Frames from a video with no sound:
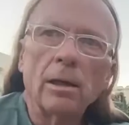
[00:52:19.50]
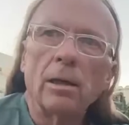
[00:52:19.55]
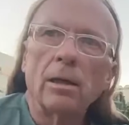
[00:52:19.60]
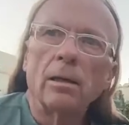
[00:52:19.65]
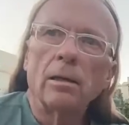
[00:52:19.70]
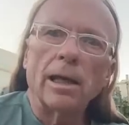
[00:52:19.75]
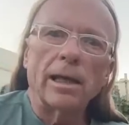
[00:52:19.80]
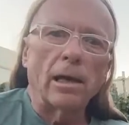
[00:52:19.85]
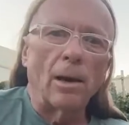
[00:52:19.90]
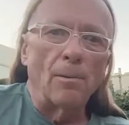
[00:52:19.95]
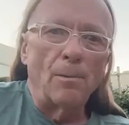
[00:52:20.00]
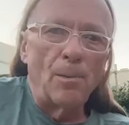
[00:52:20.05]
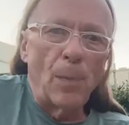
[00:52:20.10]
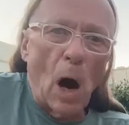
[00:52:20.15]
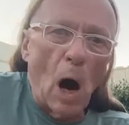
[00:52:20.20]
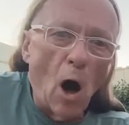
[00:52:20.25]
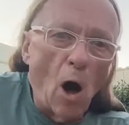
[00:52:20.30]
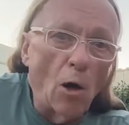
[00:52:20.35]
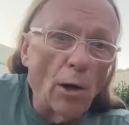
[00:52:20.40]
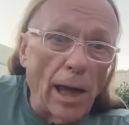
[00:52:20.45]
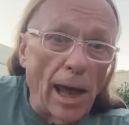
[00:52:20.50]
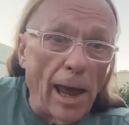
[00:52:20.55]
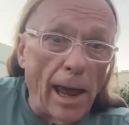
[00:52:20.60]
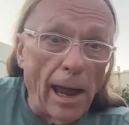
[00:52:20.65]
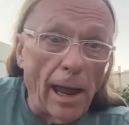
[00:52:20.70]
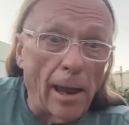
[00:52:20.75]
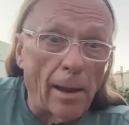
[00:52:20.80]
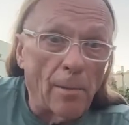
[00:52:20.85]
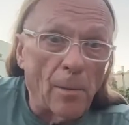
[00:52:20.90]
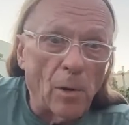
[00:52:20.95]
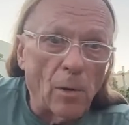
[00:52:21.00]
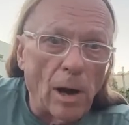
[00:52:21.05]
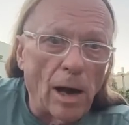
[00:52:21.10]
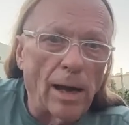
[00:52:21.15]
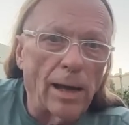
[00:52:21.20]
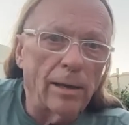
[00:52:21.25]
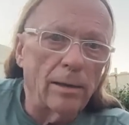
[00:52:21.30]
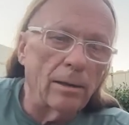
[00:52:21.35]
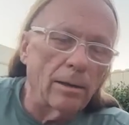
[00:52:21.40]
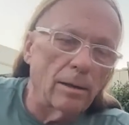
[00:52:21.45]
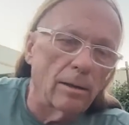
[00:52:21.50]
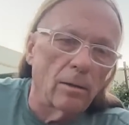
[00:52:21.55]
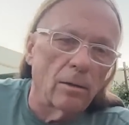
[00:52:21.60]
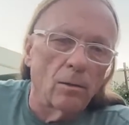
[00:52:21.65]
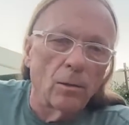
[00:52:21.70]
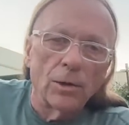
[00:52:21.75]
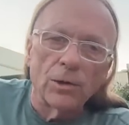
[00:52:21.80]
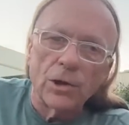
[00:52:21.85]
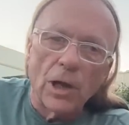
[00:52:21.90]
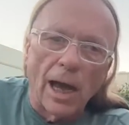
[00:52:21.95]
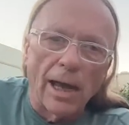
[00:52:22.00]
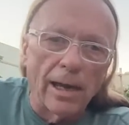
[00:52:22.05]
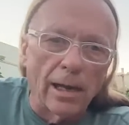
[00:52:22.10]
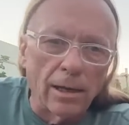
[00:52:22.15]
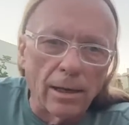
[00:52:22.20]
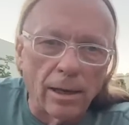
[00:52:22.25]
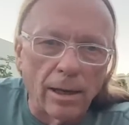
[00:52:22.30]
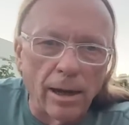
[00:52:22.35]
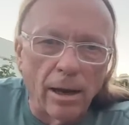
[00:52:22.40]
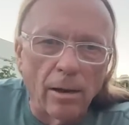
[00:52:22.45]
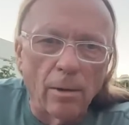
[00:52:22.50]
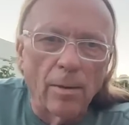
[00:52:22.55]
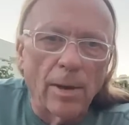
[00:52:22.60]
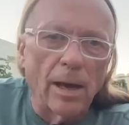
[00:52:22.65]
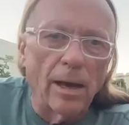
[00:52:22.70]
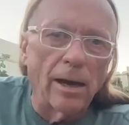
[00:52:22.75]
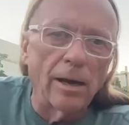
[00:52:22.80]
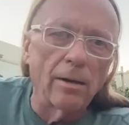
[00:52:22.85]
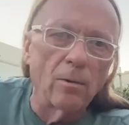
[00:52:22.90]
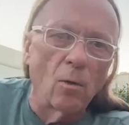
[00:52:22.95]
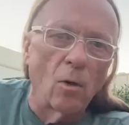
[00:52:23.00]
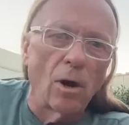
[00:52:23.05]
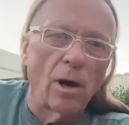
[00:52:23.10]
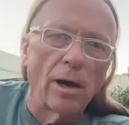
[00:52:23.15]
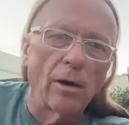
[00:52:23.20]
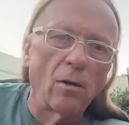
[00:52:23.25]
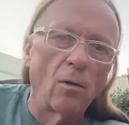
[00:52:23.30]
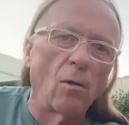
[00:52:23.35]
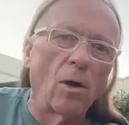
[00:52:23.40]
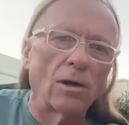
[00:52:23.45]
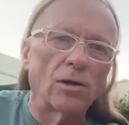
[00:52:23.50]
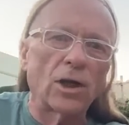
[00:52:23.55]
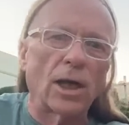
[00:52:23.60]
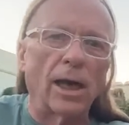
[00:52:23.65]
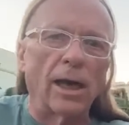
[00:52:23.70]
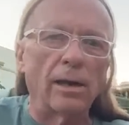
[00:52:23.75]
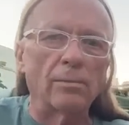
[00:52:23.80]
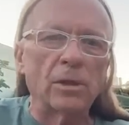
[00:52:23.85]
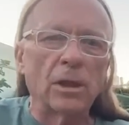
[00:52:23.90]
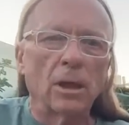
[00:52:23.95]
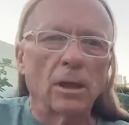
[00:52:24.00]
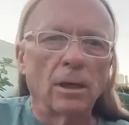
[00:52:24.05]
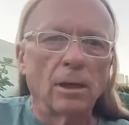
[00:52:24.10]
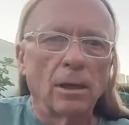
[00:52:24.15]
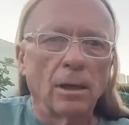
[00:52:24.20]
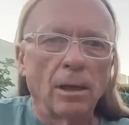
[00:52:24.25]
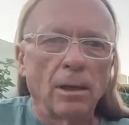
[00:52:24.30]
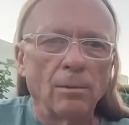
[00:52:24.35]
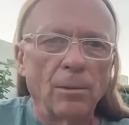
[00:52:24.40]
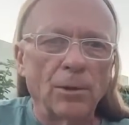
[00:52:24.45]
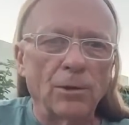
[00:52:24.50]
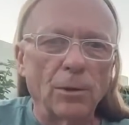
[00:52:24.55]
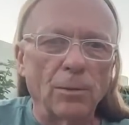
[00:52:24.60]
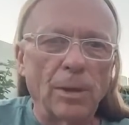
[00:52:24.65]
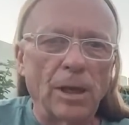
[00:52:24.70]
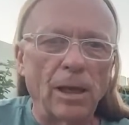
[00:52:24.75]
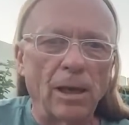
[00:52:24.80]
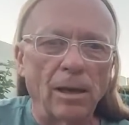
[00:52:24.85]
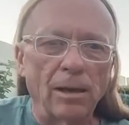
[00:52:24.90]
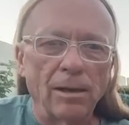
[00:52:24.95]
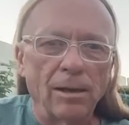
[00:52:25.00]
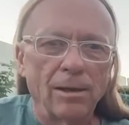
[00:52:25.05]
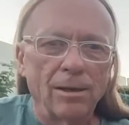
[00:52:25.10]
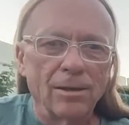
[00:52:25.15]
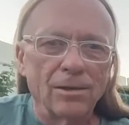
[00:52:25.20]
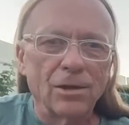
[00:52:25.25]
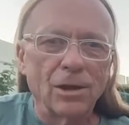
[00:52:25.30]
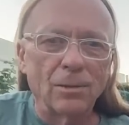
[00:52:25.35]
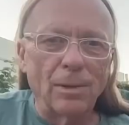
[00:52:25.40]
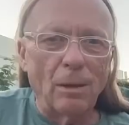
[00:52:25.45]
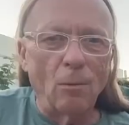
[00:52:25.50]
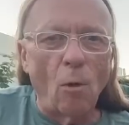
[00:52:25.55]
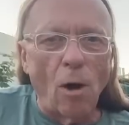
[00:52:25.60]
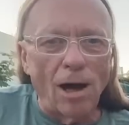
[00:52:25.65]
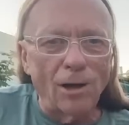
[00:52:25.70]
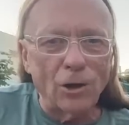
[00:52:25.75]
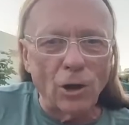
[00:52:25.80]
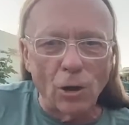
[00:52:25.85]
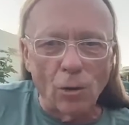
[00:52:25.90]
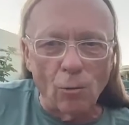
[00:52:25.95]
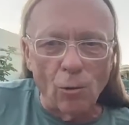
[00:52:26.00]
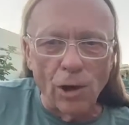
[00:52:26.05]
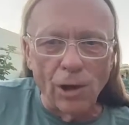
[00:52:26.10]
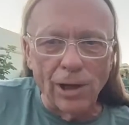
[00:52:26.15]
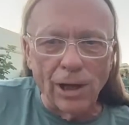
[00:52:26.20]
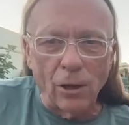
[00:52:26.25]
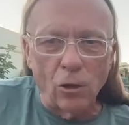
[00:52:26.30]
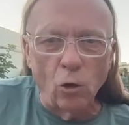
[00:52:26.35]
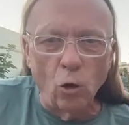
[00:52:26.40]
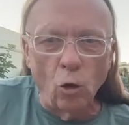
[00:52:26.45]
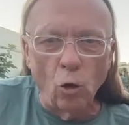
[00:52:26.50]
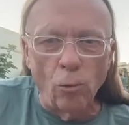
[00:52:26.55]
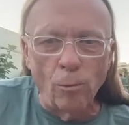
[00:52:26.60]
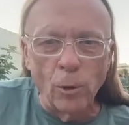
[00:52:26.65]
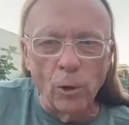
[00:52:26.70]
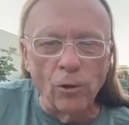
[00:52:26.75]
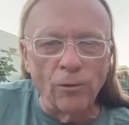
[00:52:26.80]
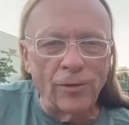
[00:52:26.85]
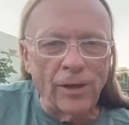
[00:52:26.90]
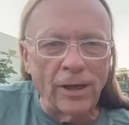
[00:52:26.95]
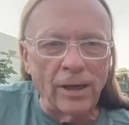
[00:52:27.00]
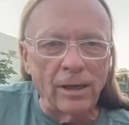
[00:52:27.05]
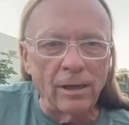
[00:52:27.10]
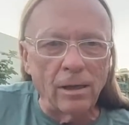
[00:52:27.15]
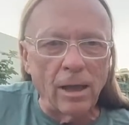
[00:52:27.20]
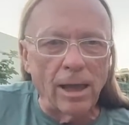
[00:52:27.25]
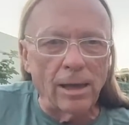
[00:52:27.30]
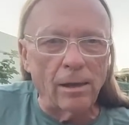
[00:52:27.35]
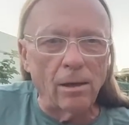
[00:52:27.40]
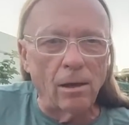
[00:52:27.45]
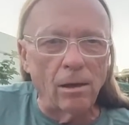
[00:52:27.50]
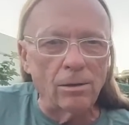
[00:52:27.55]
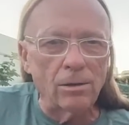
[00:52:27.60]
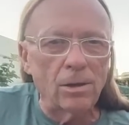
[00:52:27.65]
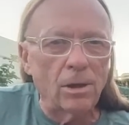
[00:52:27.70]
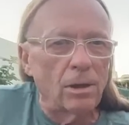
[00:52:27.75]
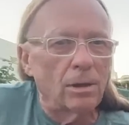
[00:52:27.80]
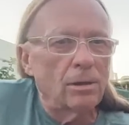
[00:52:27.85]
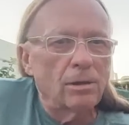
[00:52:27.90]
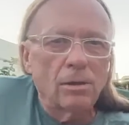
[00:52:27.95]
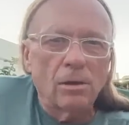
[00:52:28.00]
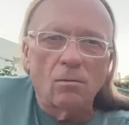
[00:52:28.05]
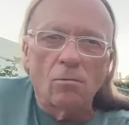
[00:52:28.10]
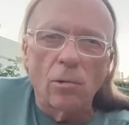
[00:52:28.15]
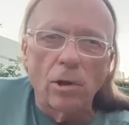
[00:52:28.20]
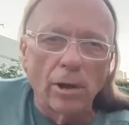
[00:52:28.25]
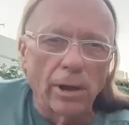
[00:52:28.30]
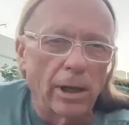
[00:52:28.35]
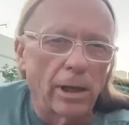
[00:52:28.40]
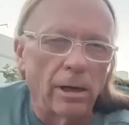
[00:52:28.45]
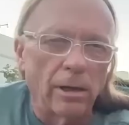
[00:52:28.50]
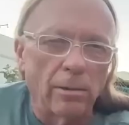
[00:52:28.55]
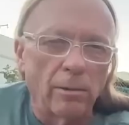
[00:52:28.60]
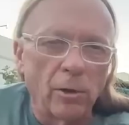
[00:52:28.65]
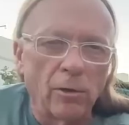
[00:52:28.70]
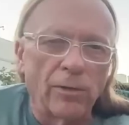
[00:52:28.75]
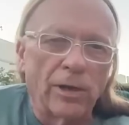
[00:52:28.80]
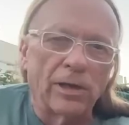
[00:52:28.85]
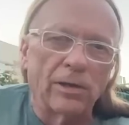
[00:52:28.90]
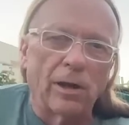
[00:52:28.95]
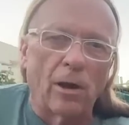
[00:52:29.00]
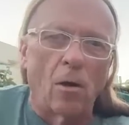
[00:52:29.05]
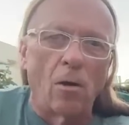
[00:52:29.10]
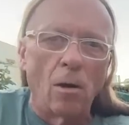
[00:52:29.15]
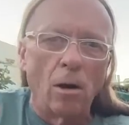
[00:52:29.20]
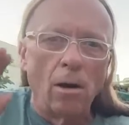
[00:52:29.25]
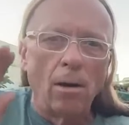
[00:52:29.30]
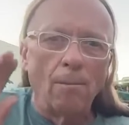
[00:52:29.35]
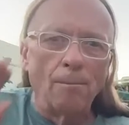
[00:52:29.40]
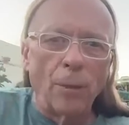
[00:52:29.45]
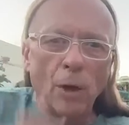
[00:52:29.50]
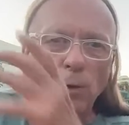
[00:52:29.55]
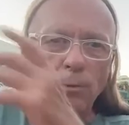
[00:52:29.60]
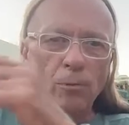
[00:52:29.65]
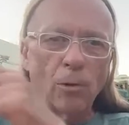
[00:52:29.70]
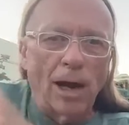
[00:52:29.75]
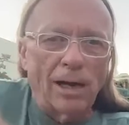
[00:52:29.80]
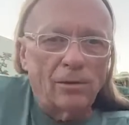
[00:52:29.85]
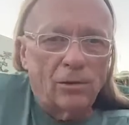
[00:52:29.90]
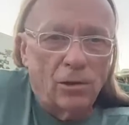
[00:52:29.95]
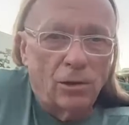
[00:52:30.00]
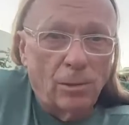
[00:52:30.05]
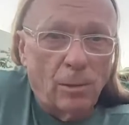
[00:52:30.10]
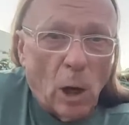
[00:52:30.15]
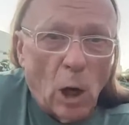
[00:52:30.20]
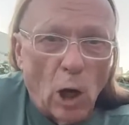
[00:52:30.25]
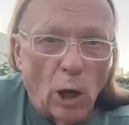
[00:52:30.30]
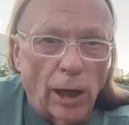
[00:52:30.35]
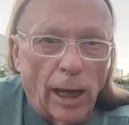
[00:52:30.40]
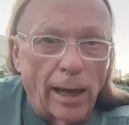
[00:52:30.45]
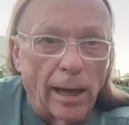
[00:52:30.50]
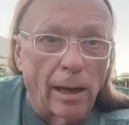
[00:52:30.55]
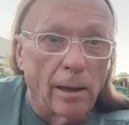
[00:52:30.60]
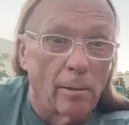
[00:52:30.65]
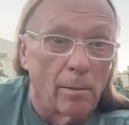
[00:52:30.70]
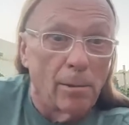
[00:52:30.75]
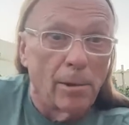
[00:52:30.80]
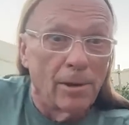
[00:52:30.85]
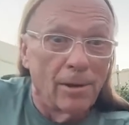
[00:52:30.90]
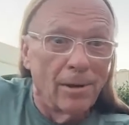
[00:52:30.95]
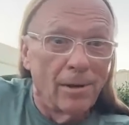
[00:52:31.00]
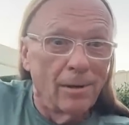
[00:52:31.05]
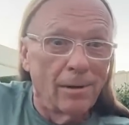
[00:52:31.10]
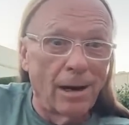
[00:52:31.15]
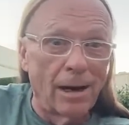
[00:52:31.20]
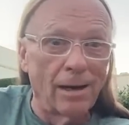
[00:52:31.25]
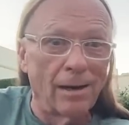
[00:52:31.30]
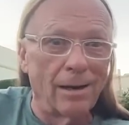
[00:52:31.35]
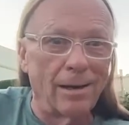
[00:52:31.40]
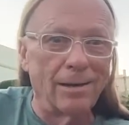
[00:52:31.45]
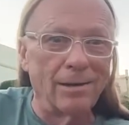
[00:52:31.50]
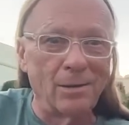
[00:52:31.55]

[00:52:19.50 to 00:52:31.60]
like a ball game, right? Which I didn't care about. I don't watch games, but so you'd be watching a really cool movie, like on really into the movie, and they go boop right to the ball game, right,